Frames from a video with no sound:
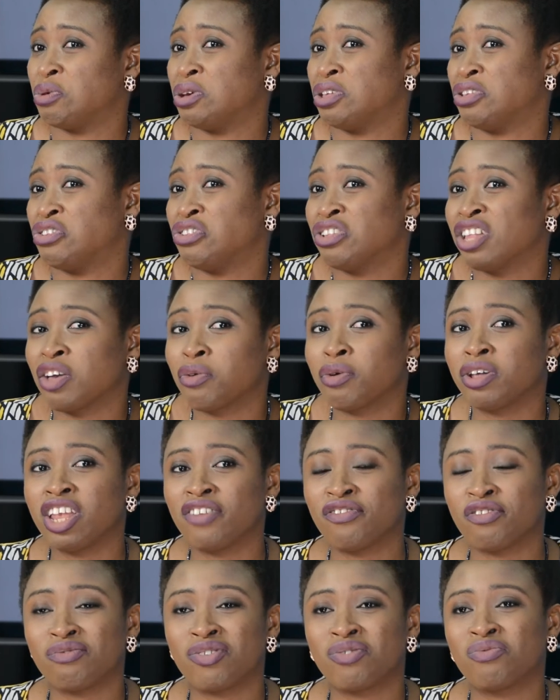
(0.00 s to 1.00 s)
it. Like when
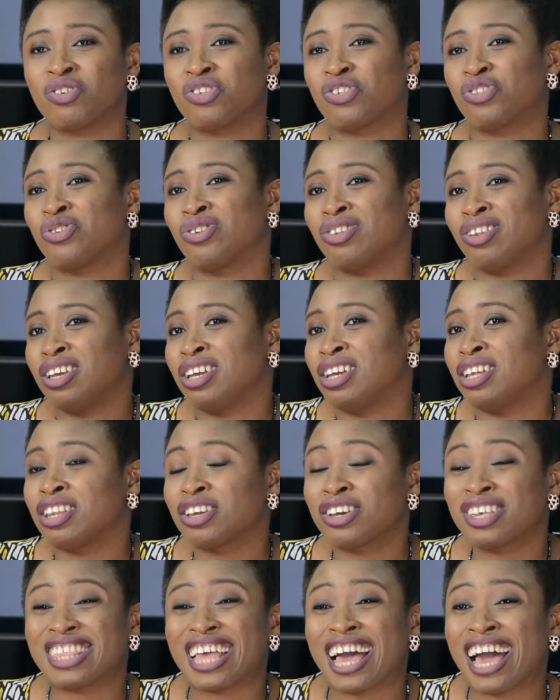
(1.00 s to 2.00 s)
everyone was studying,
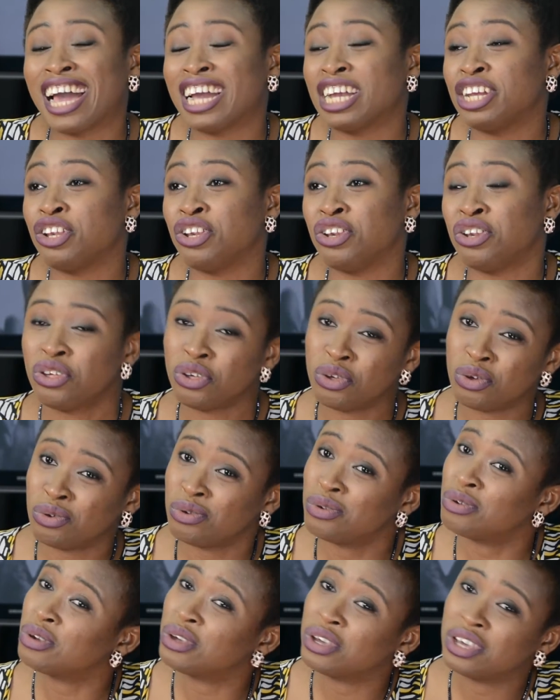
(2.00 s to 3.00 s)
because I
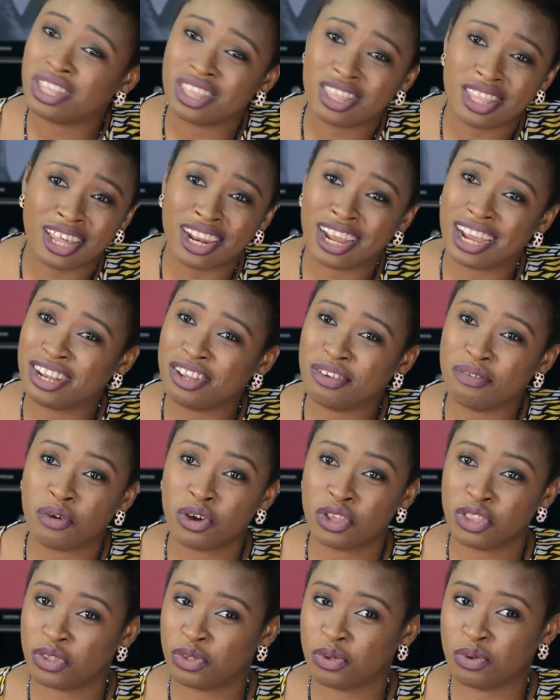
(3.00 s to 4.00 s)
knew that I didn't
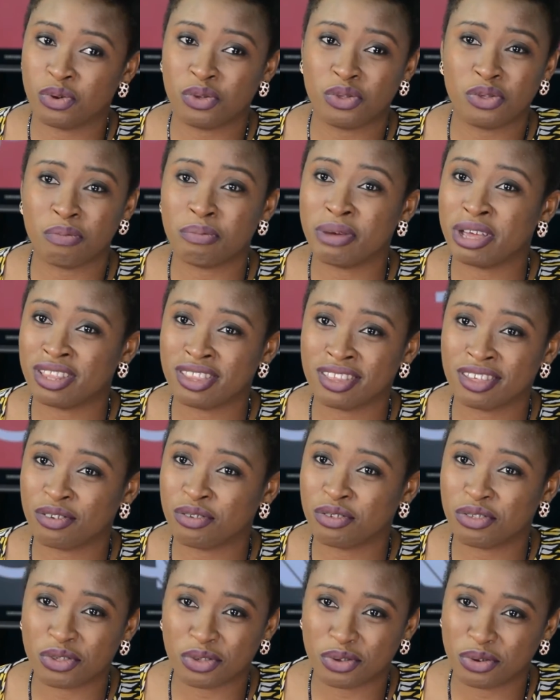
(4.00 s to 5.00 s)
want to go to medical
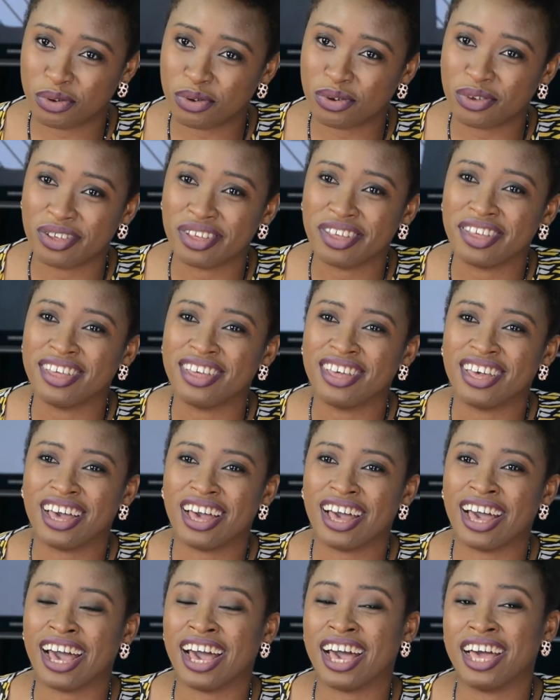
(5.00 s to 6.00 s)
school.
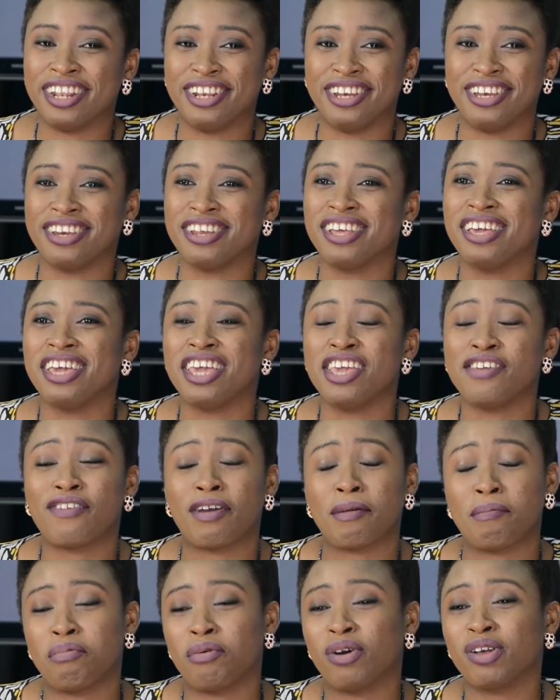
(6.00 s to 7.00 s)
And if I
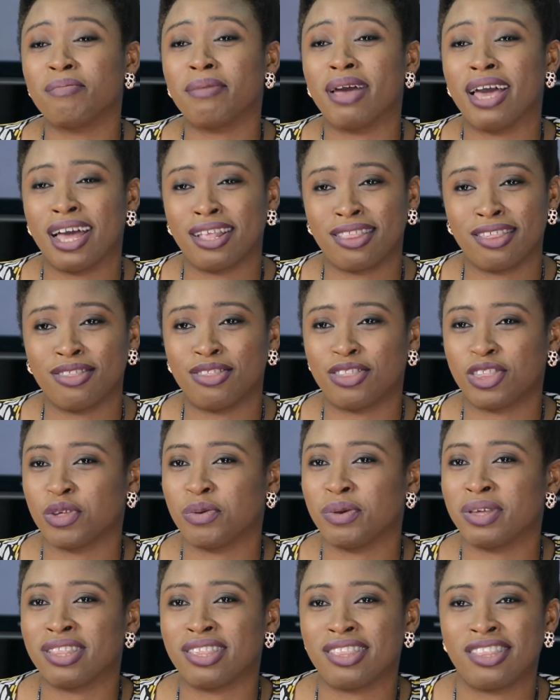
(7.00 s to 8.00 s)
poured my heart into
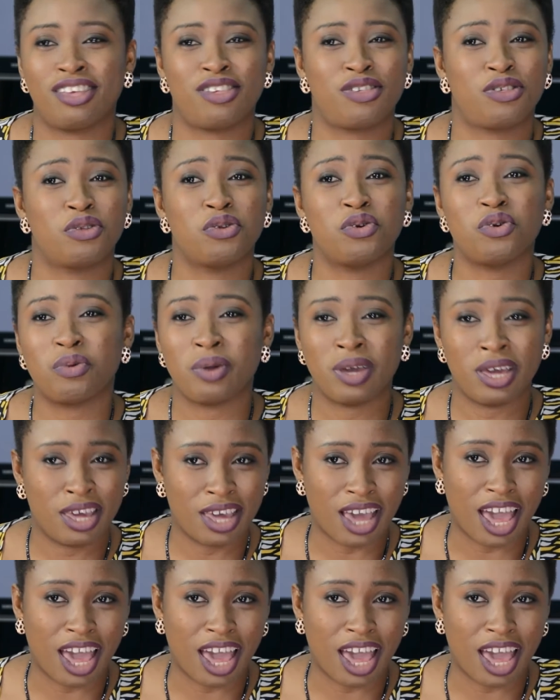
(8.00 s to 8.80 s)
it, there's no way